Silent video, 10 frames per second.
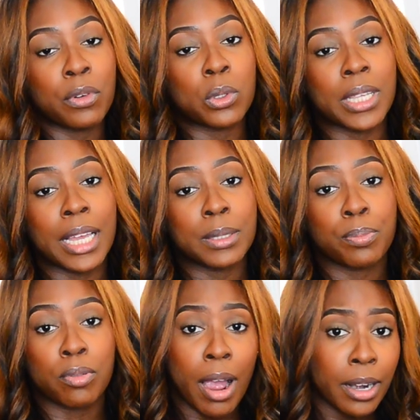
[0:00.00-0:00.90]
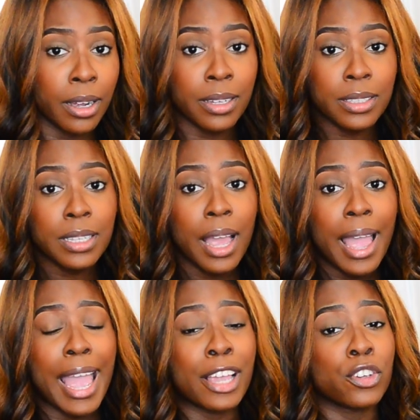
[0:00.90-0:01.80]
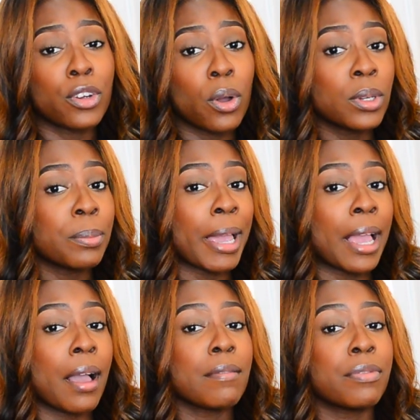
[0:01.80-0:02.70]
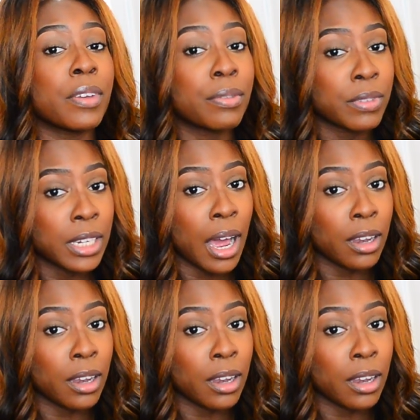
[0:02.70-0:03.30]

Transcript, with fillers: full size products and you're only paying $50